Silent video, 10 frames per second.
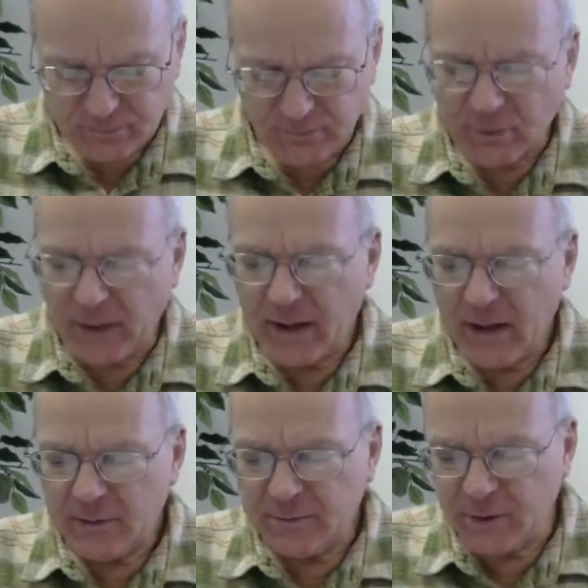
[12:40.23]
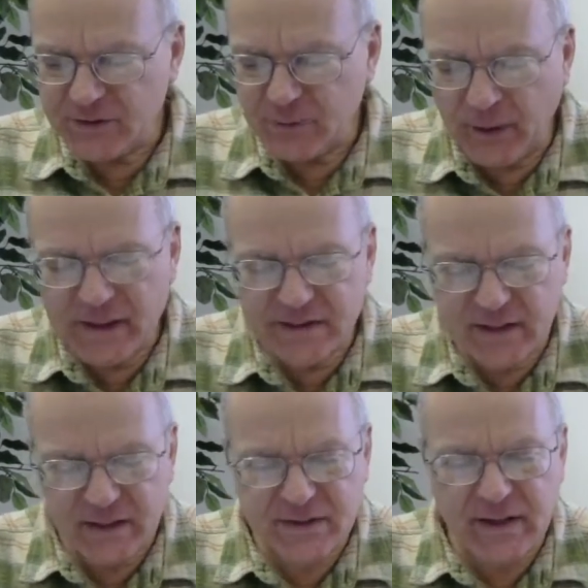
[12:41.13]
right? Verse
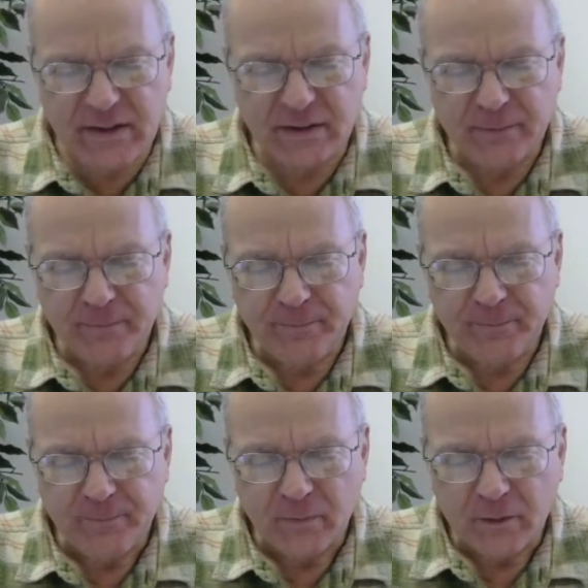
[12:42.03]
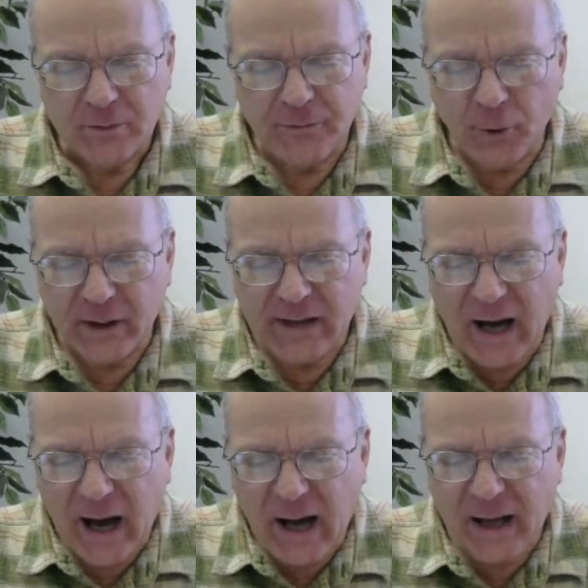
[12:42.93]
26 says, "For
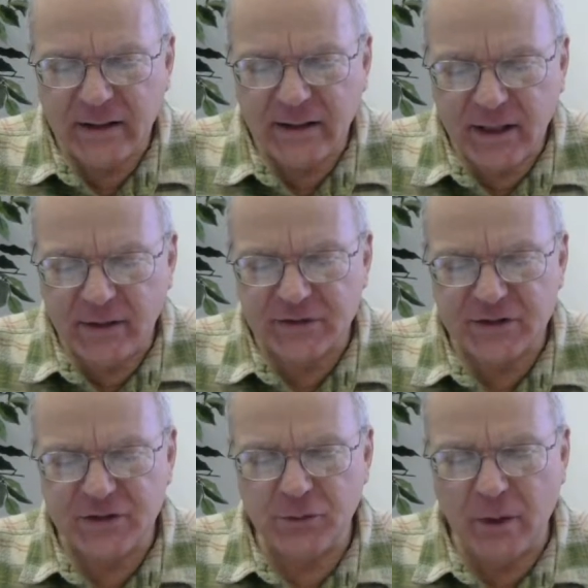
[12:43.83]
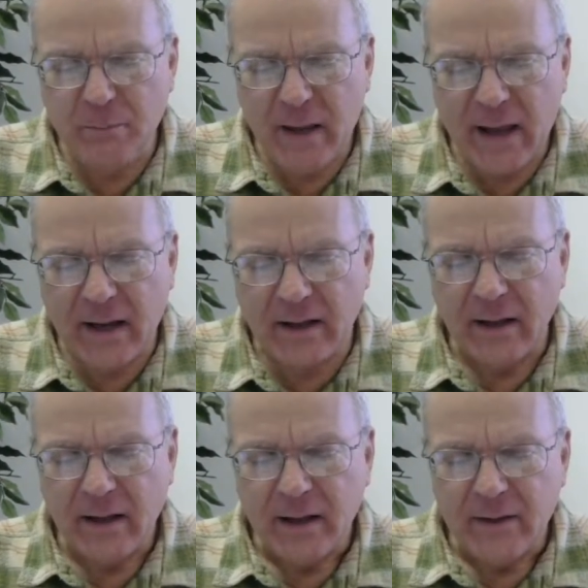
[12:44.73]
God gives to a man
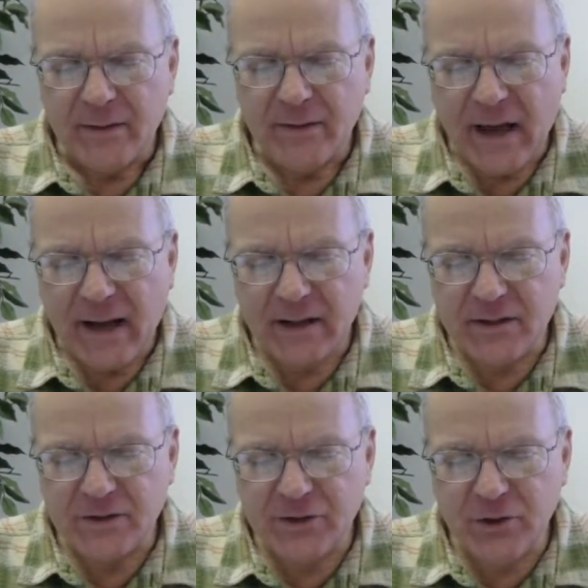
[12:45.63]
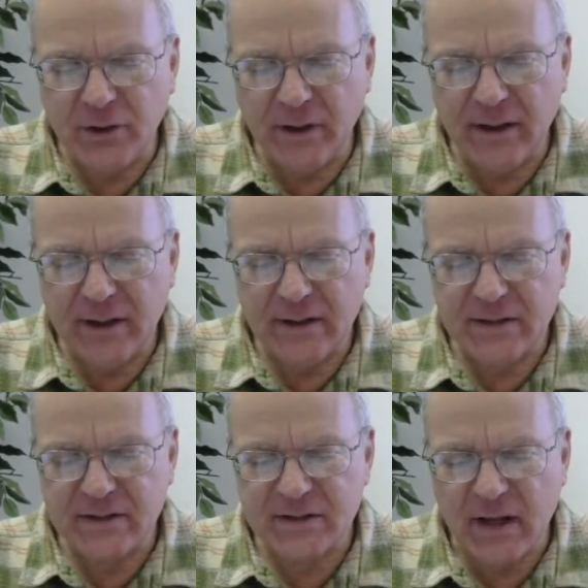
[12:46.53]
that is good in
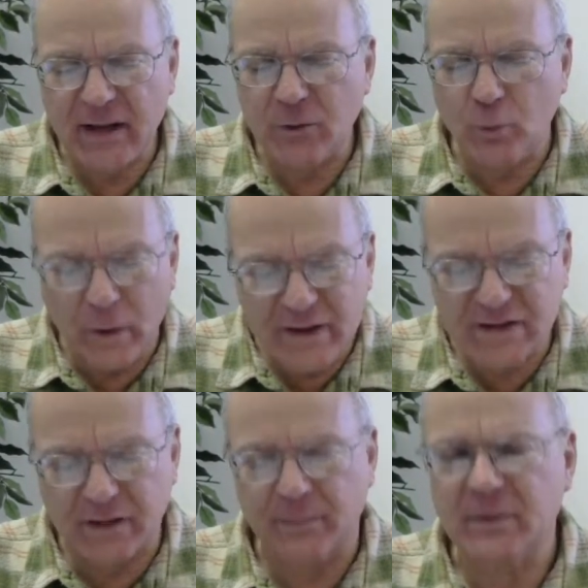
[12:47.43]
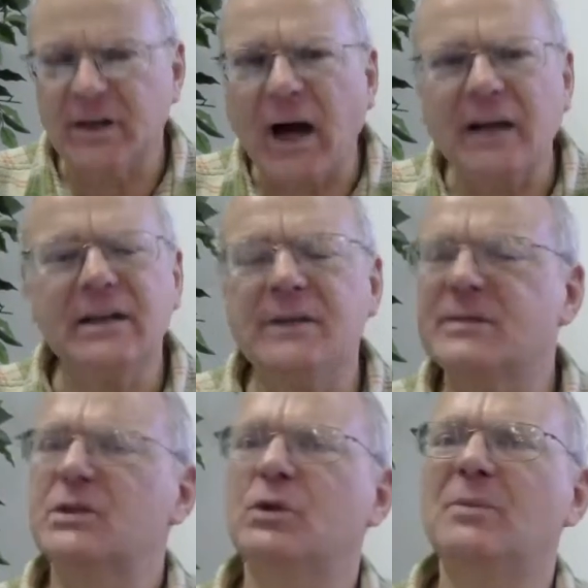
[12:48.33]
his sight wisdom." God gives
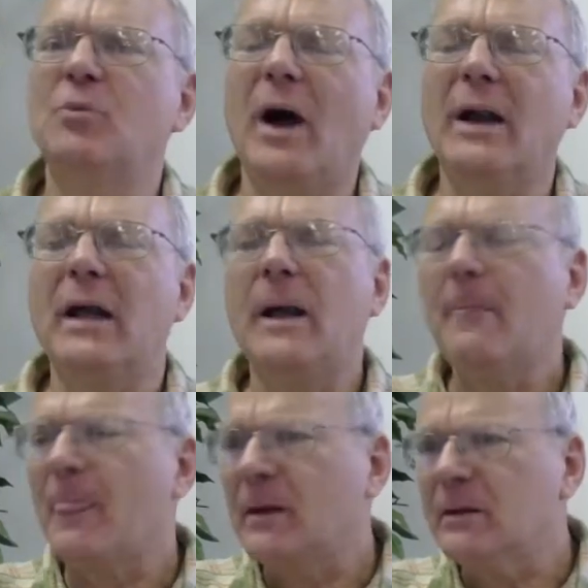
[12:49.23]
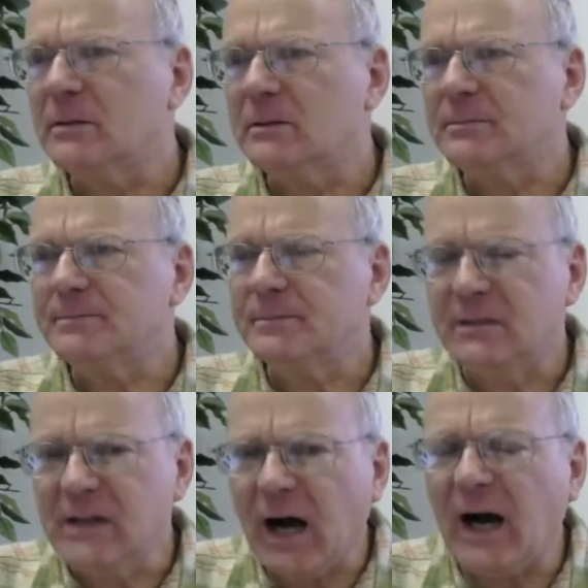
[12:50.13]
to him what?
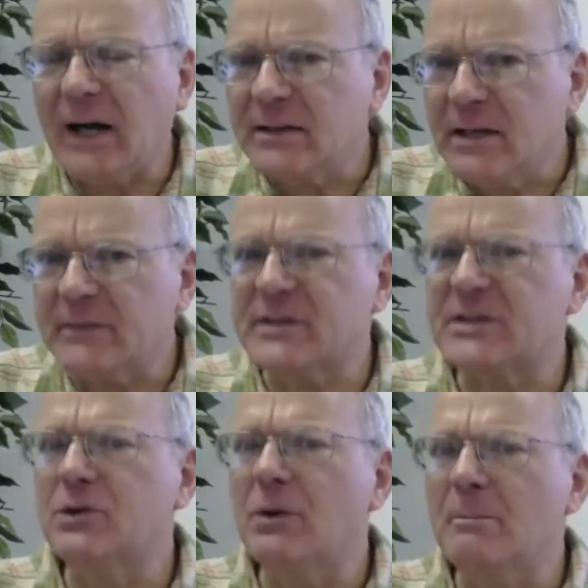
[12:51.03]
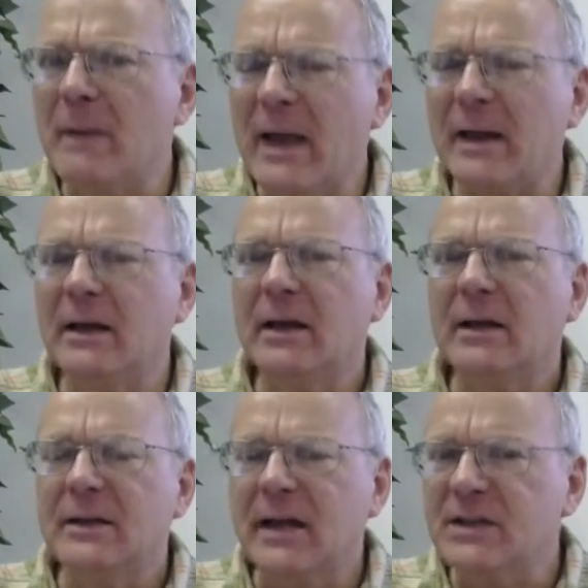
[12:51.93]
God gives to a man
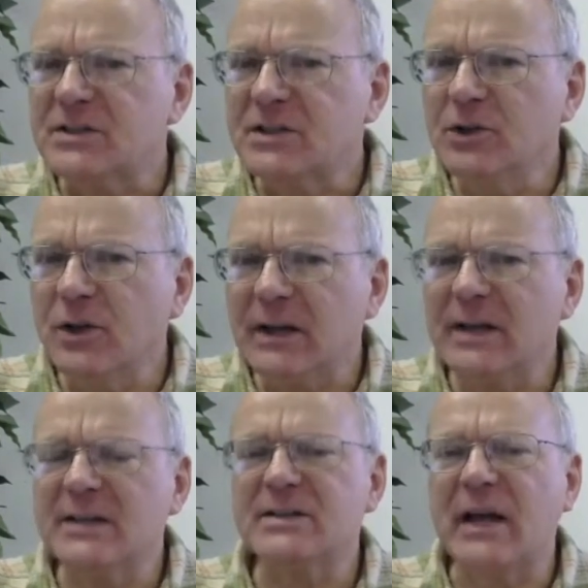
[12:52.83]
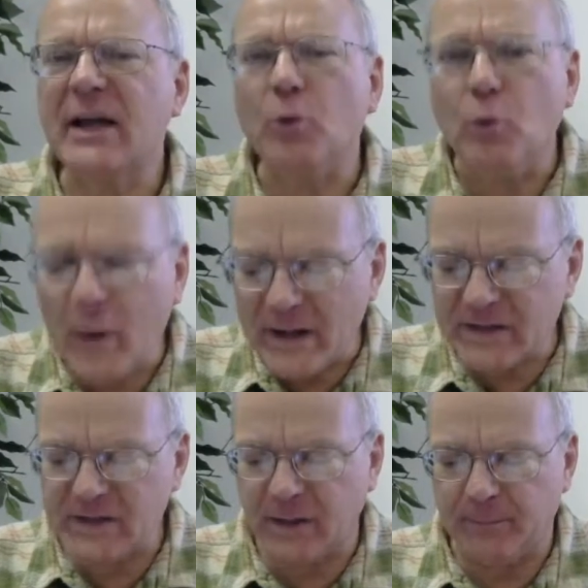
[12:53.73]
that is good in his sight
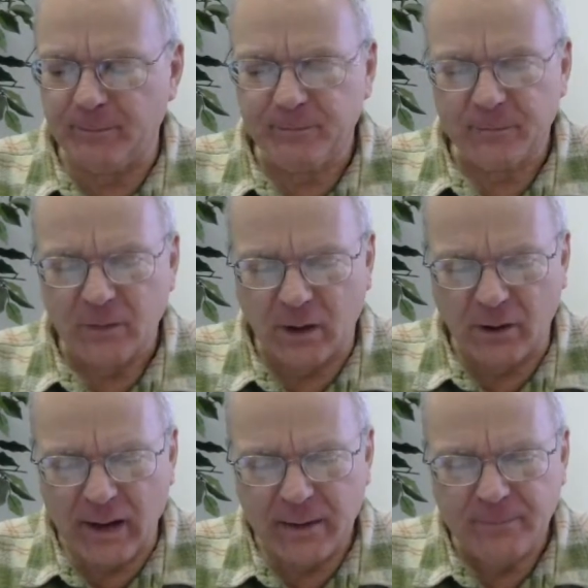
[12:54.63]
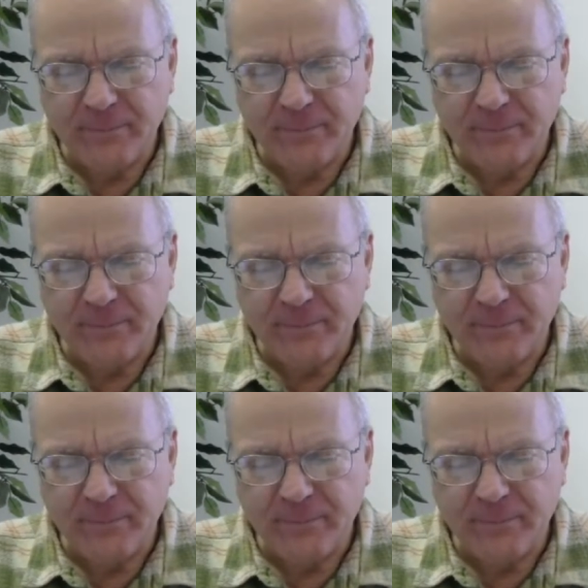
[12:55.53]
wisdom. All right?